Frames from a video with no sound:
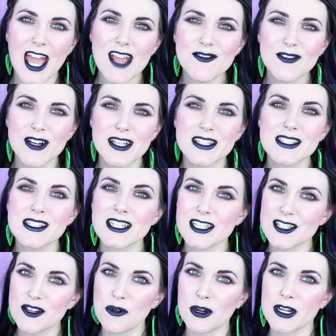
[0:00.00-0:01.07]
Hey friends,
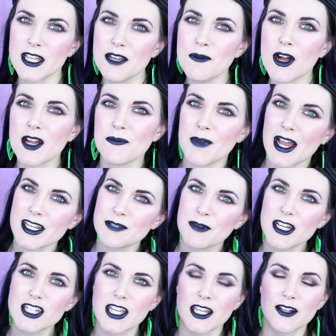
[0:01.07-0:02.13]
it's Courtney. Welcome back to
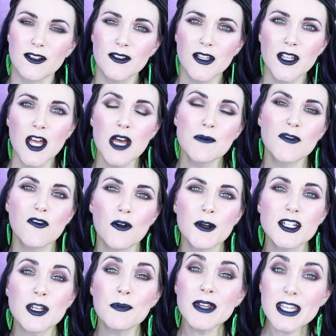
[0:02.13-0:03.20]
my channel. Before
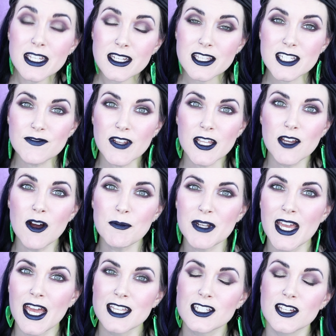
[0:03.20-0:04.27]
we jump into this video, I'm going
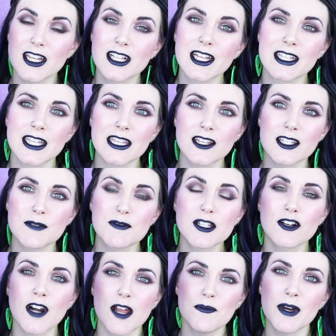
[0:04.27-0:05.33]
to ask you to click that little
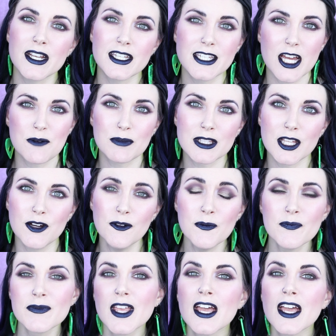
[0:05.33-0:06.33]
subscribe button down below.